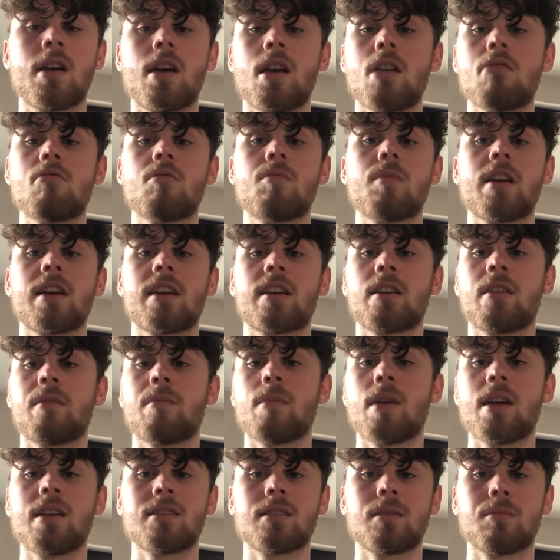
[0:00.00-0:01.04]
It would make an
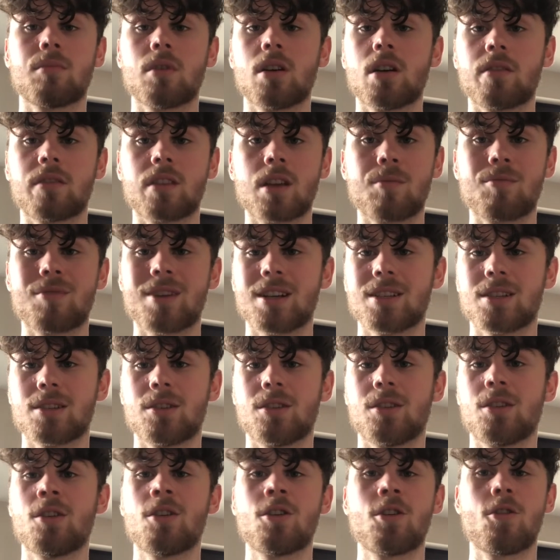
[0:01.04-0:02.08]
amazing birthday
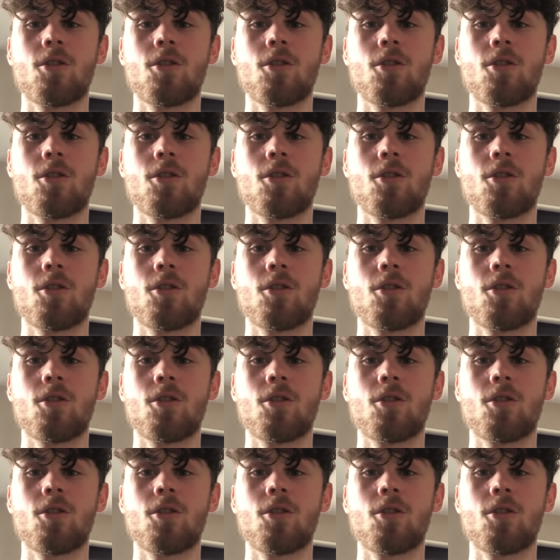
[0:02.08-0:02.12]
present